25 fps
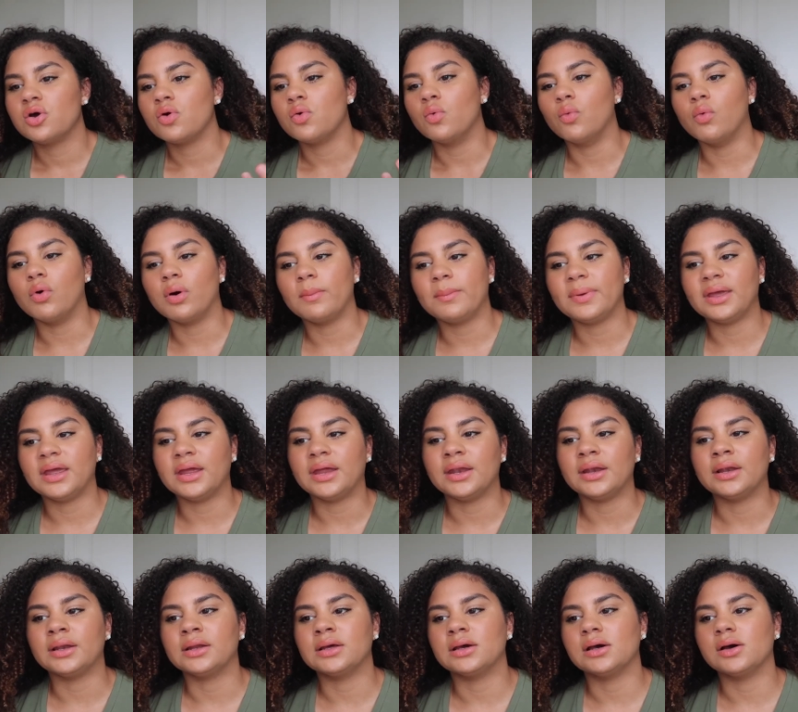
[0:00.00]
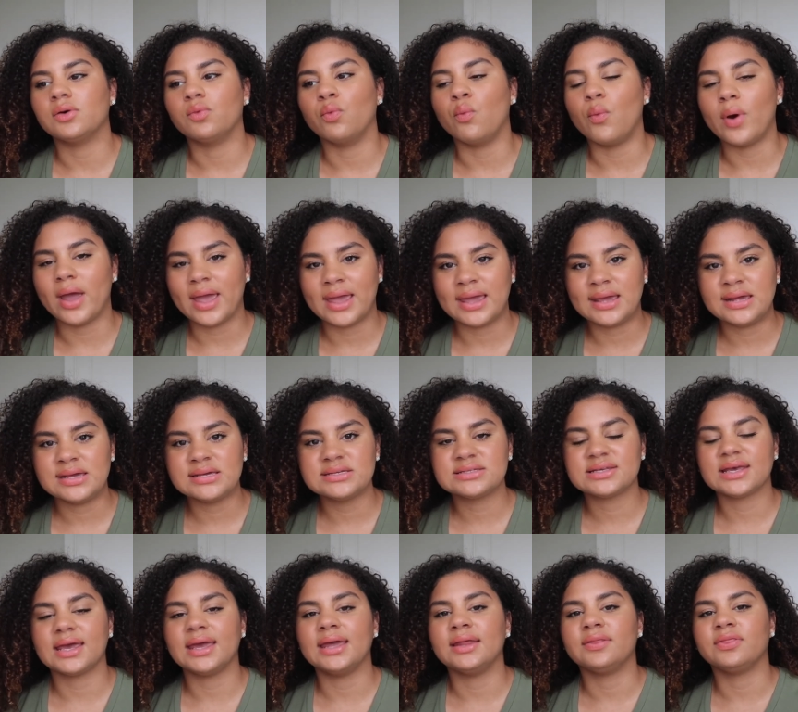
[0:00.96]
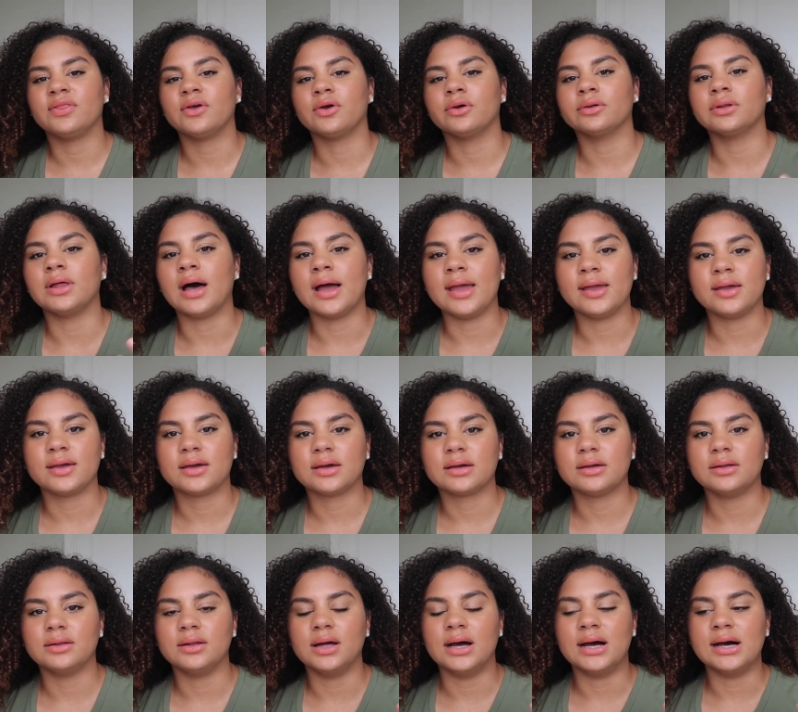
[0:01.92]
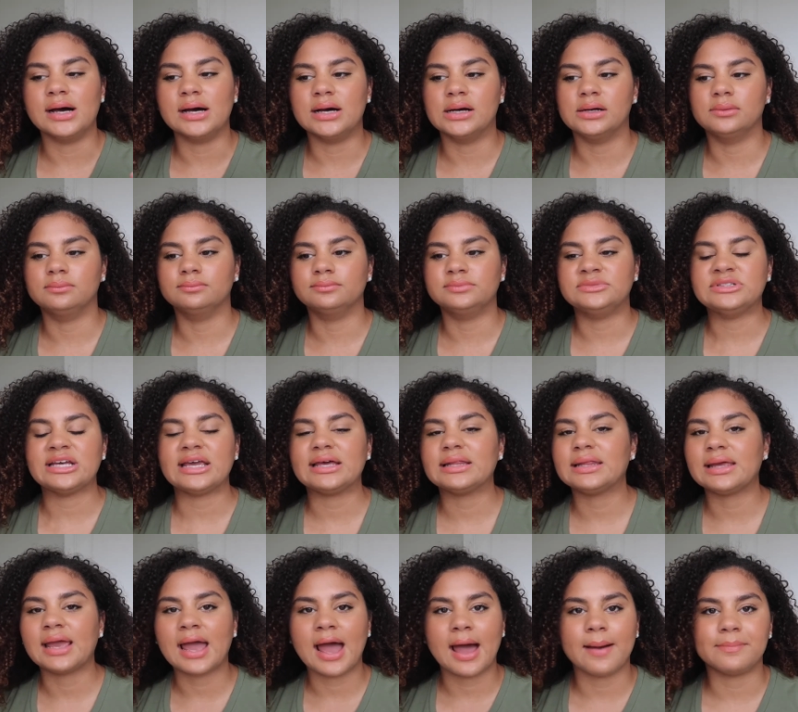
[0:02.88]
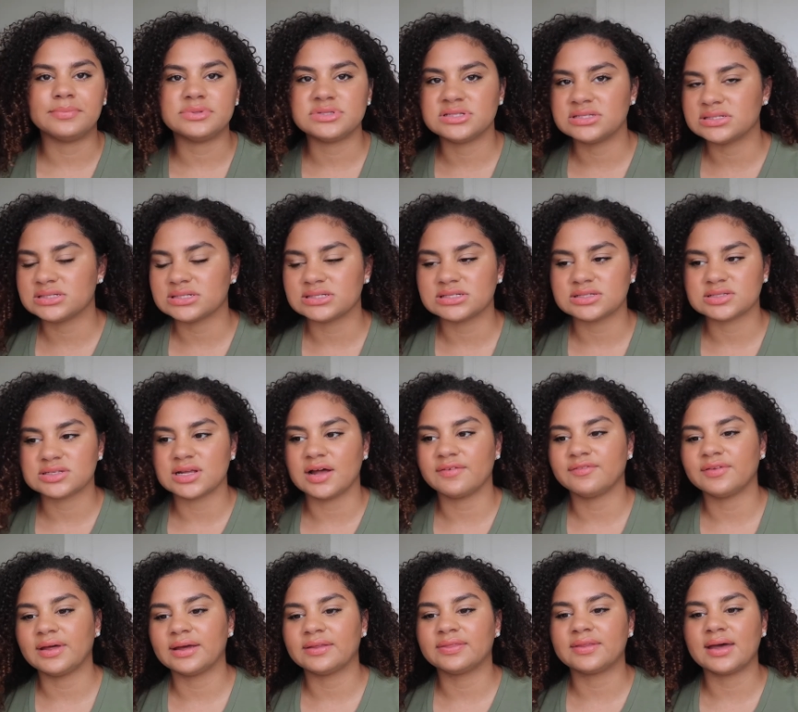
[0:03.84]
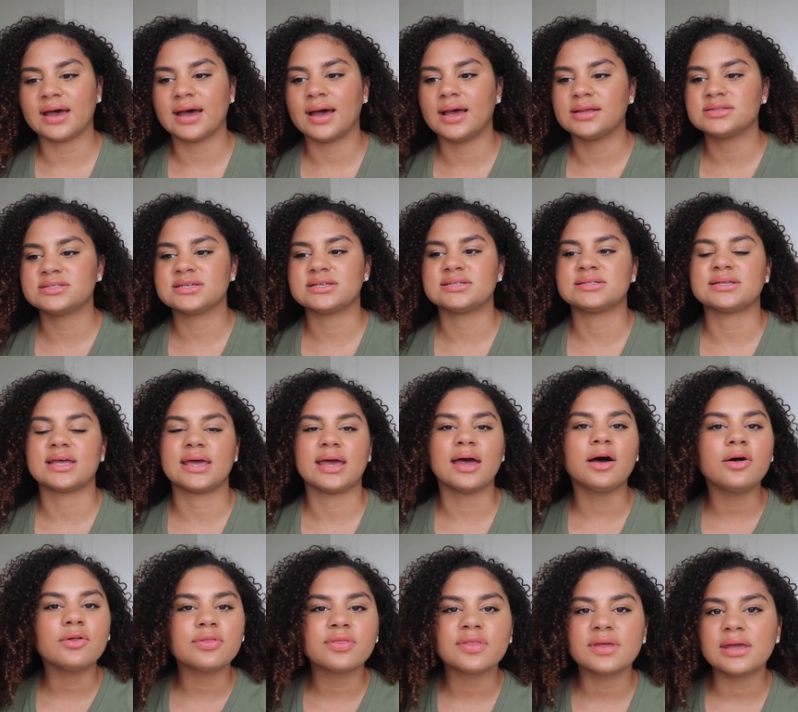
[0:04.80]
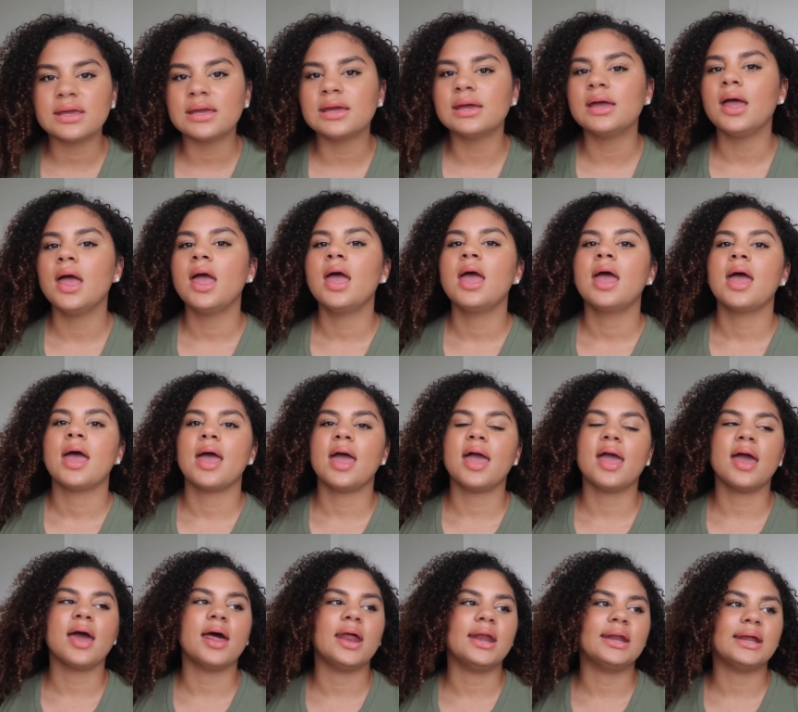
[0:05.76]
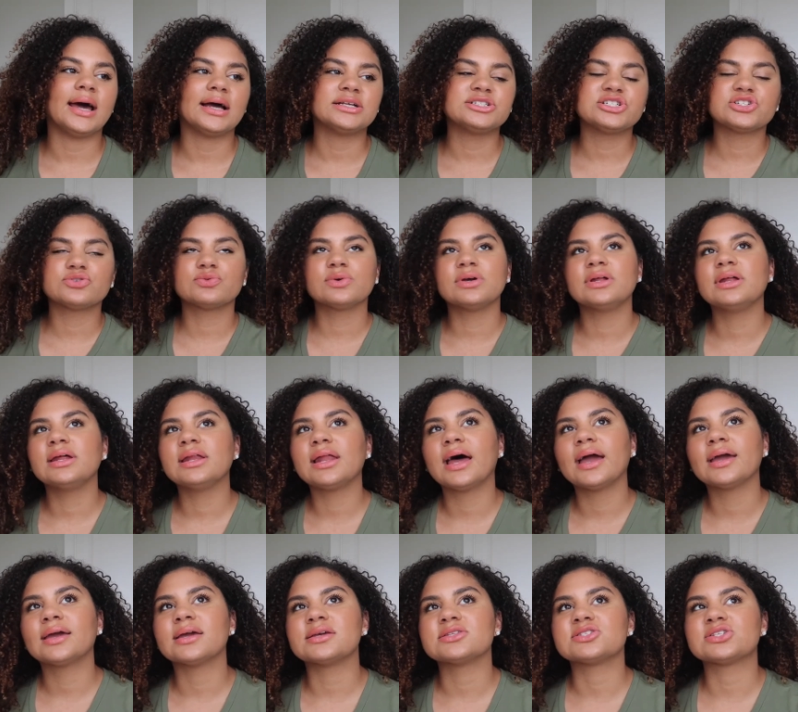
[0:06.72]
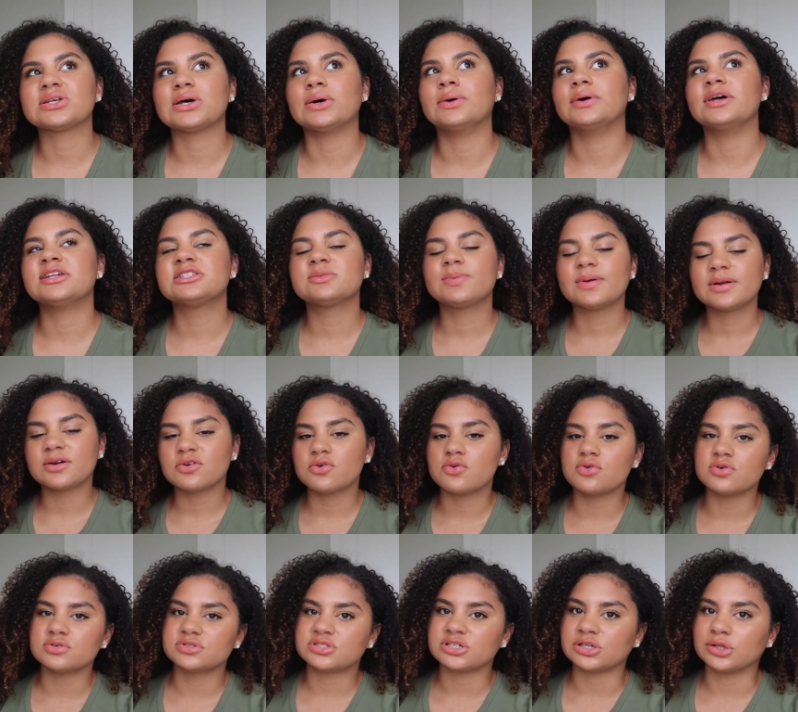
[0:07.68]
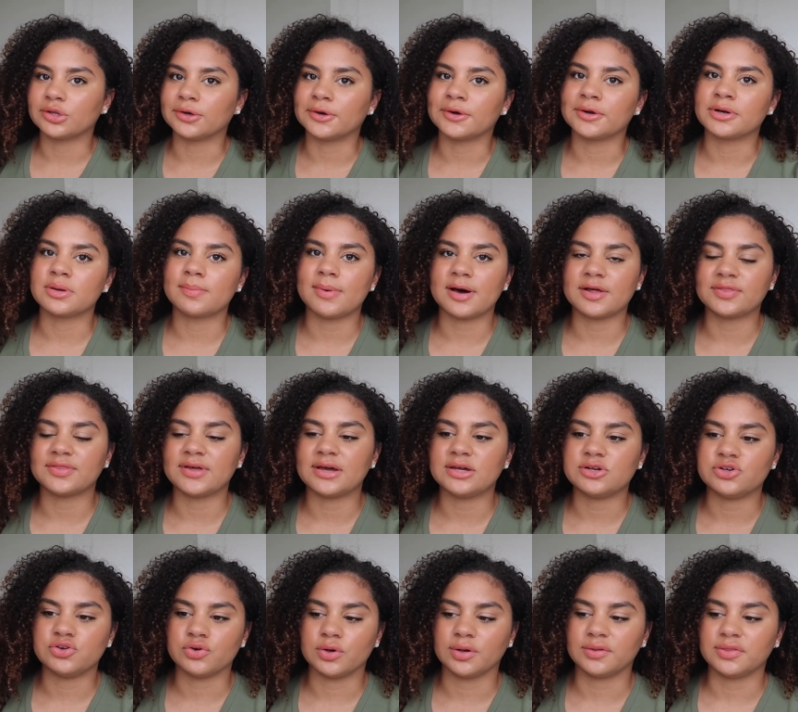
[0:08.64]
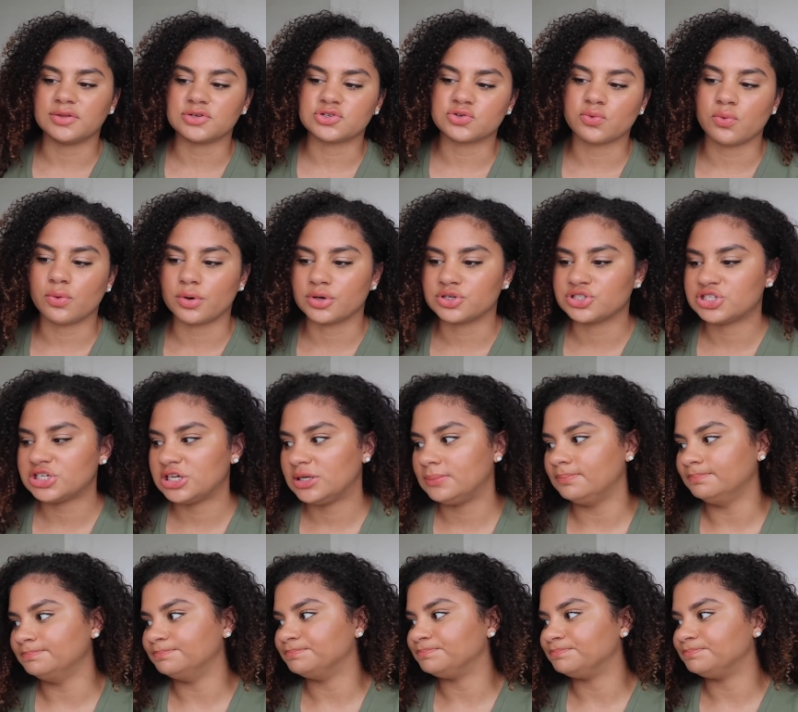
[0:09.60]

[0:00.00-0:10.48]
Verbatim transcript: woman ways and they're like um, daily habits and stuff like that to stay healthy and I just really like it so it's been cool to learn about that during this quarantine.